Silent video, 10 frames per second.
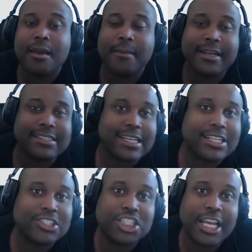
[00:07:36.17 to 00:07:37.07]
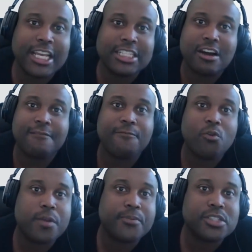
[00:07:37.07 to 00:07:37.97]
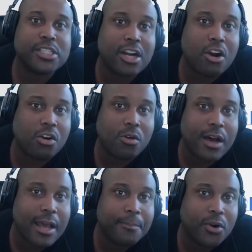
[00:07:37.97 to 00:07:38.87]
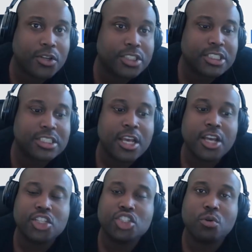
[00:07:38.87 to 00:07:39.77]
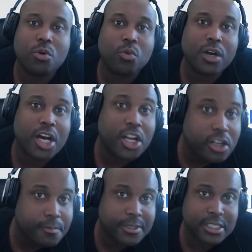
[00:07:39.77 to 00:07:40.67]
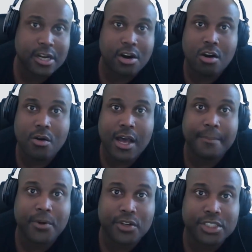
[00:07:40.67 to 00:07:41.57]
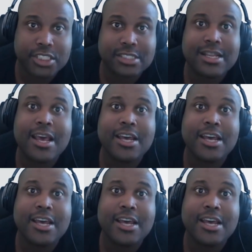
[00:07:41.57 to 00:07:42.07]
because it can change a 40% ROI purchase to a 100% ROI purchase